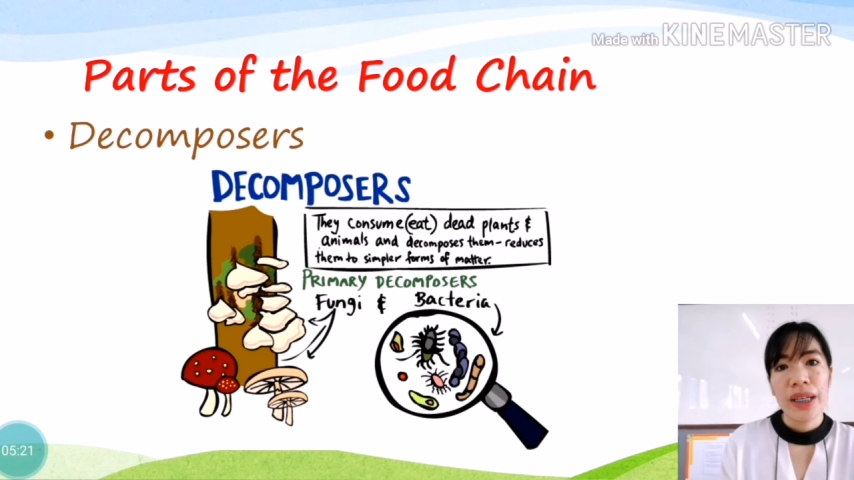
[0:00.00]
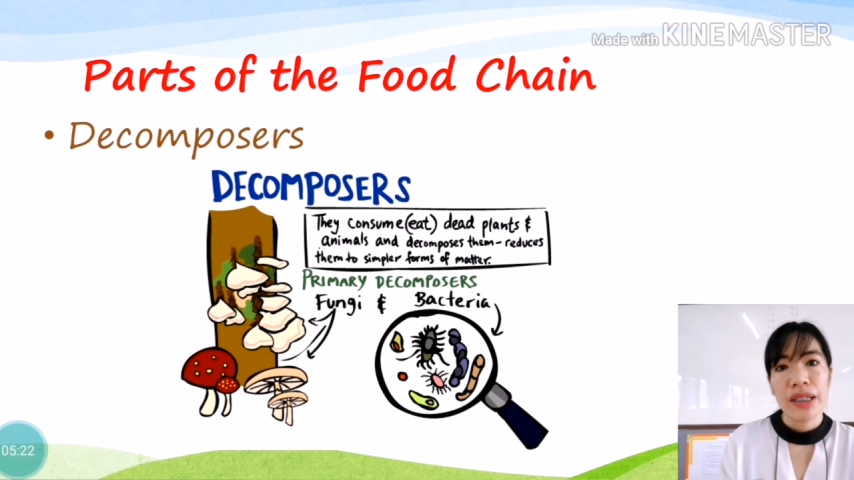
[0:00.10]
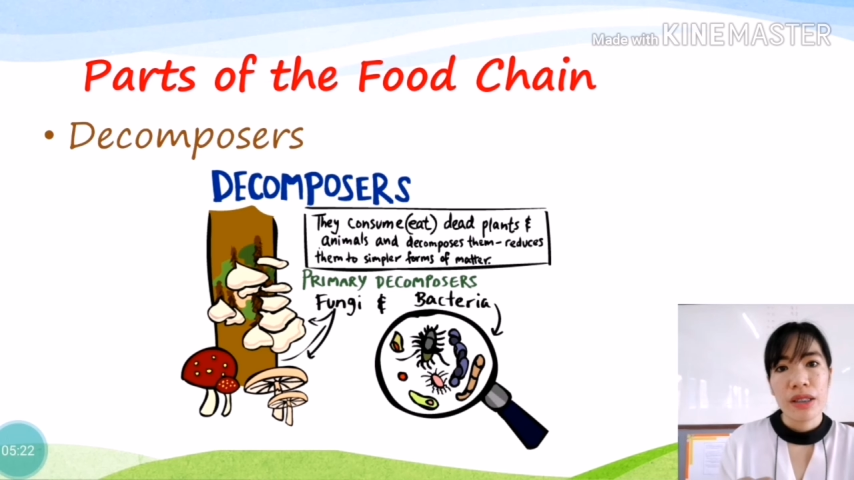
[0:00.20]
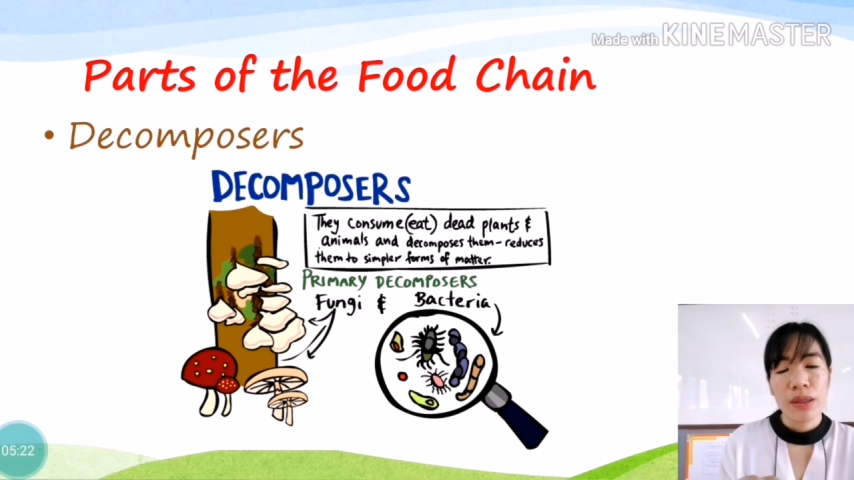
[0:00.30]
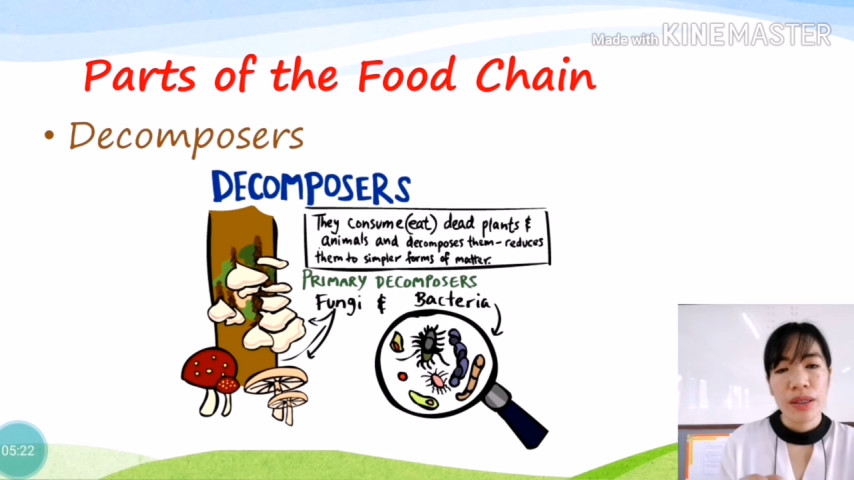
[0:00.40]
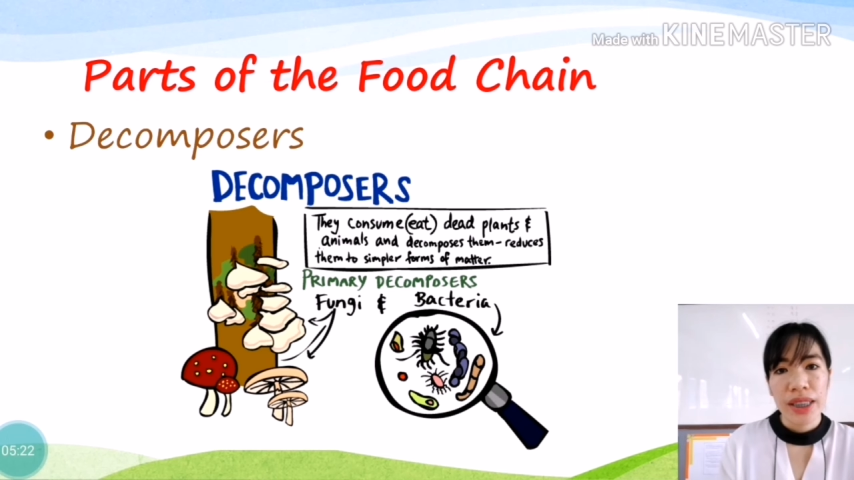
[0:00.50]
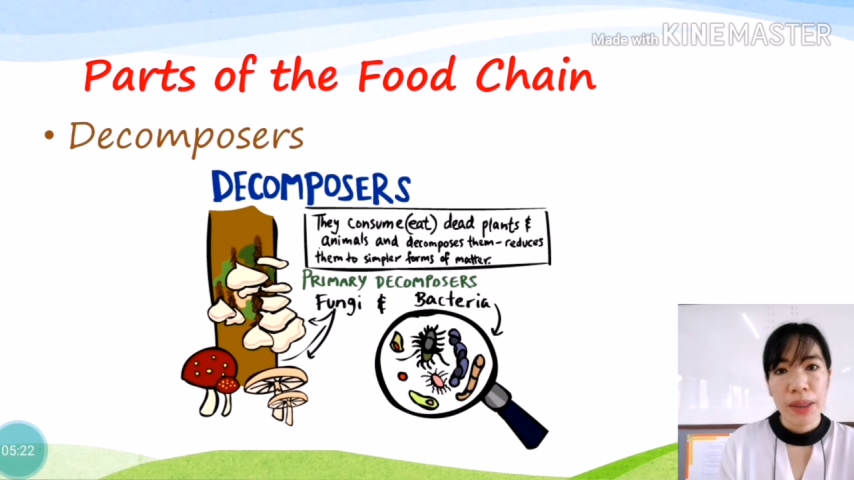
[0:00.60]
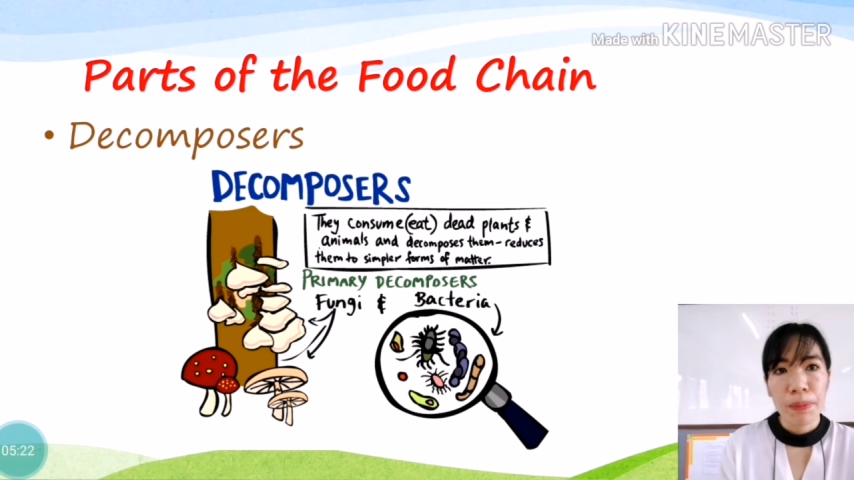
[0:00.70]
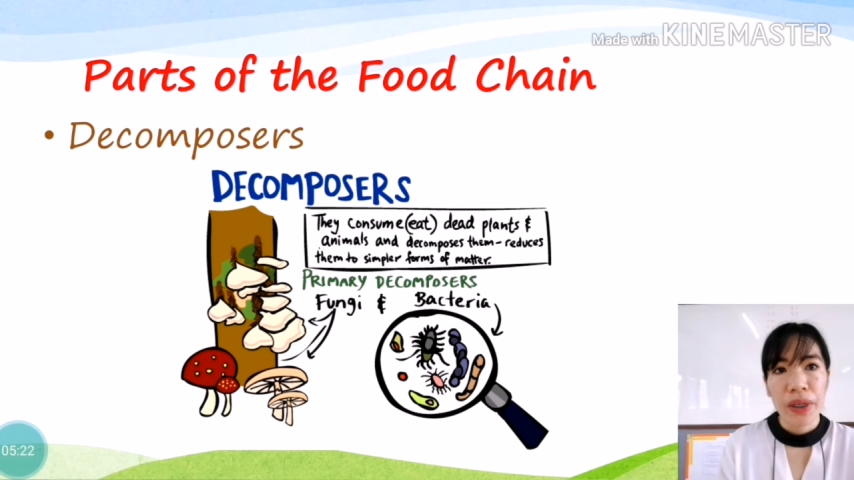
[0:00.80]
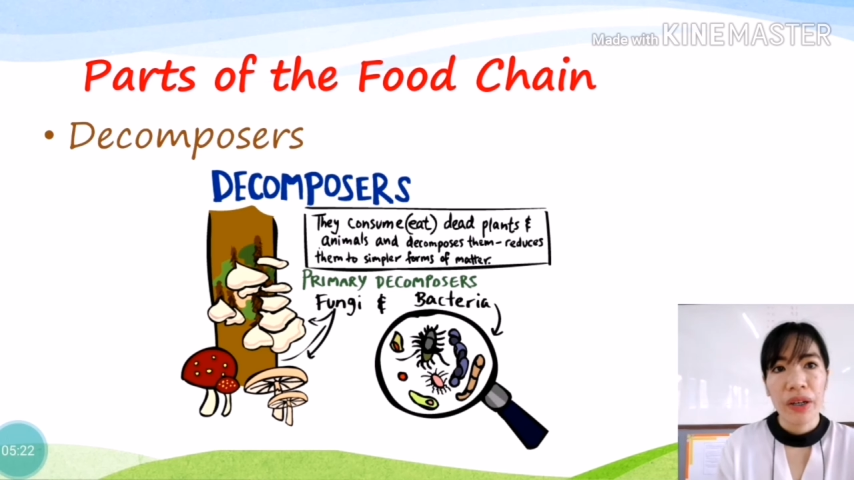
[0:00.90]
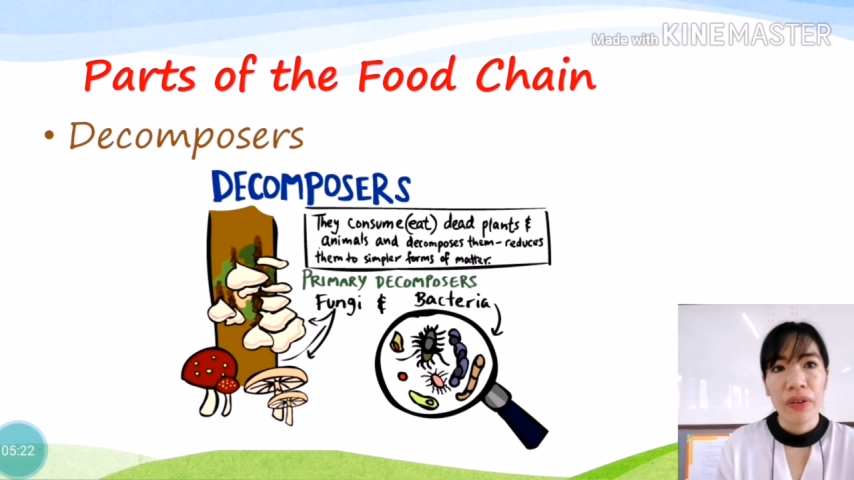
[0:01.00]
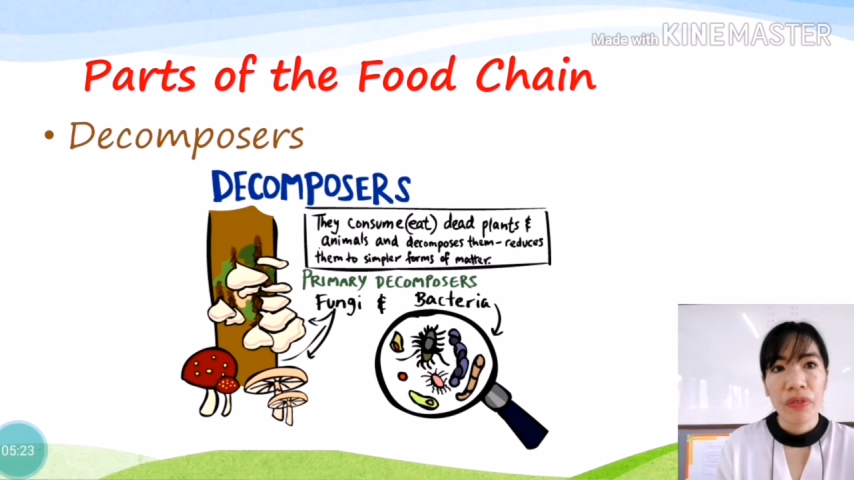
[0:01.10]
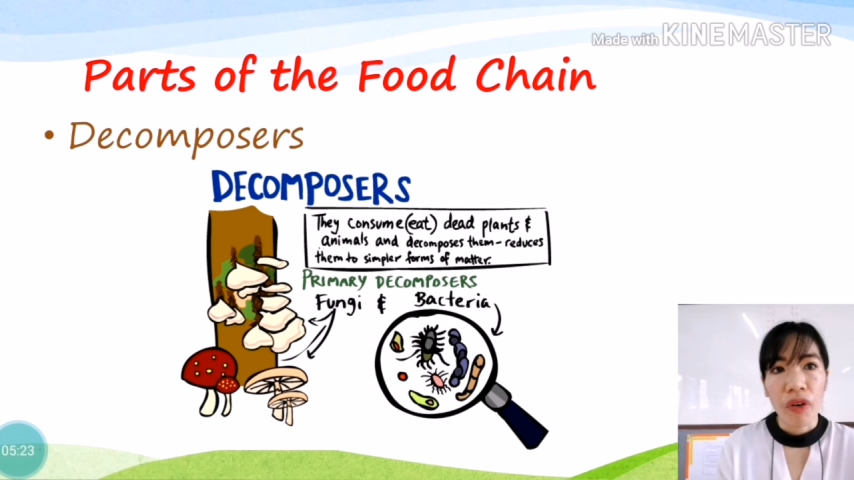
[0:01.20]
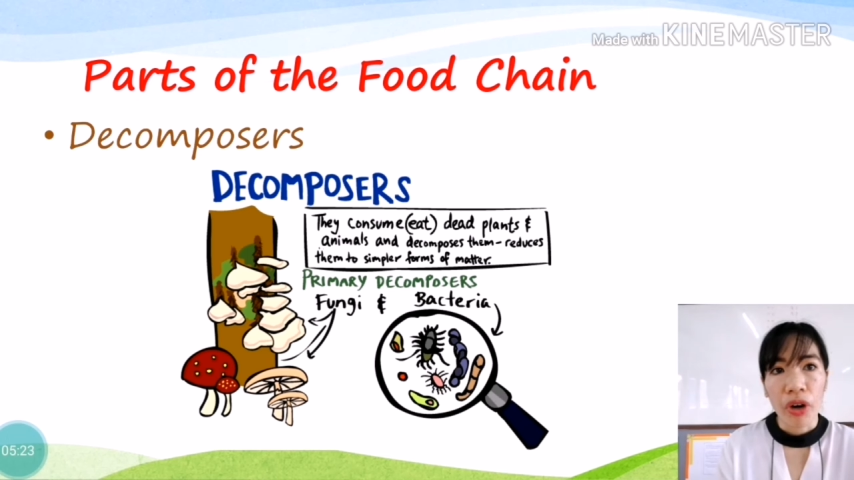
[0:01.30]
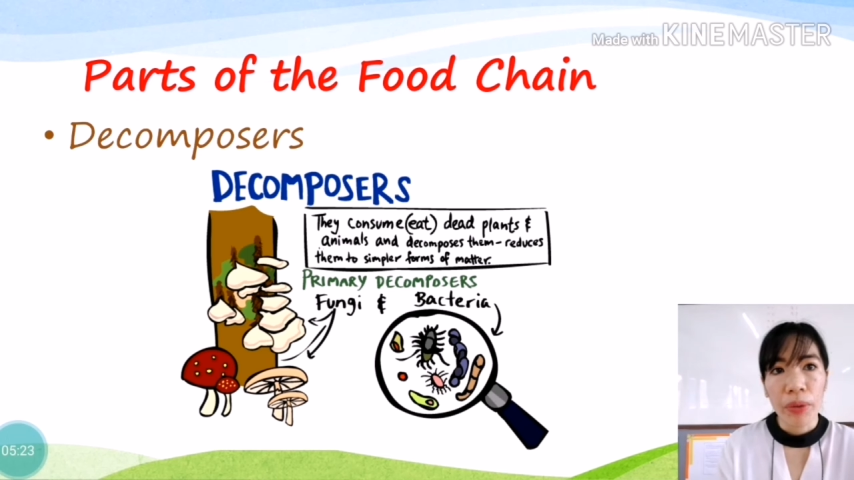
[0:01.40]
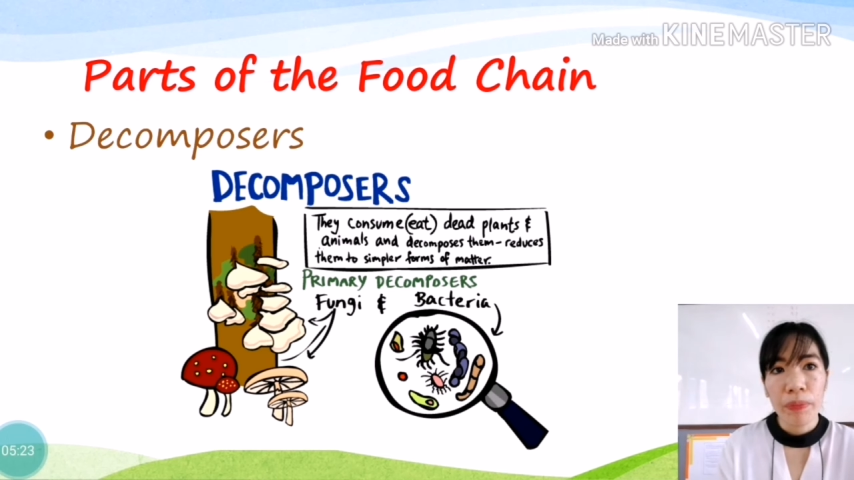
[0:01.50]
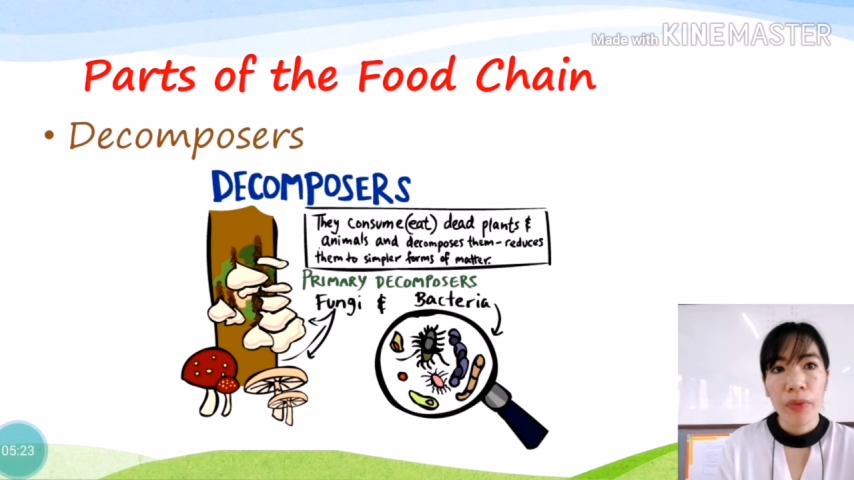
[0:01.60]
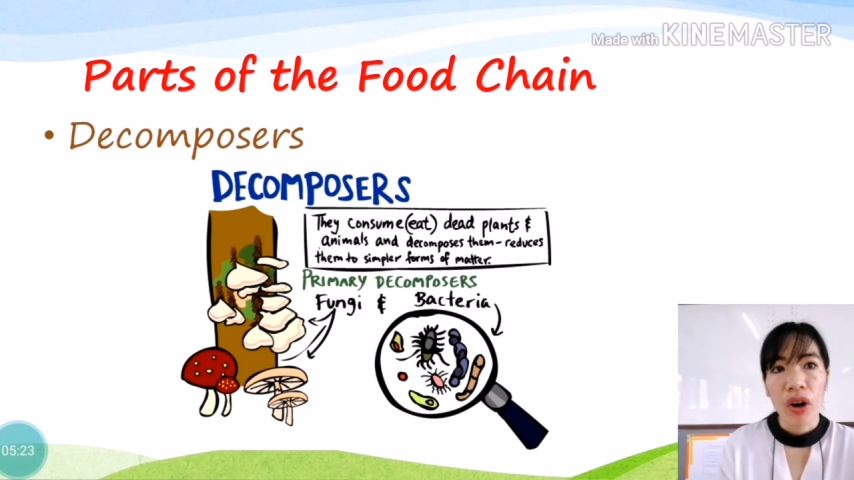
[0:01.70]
into simpler form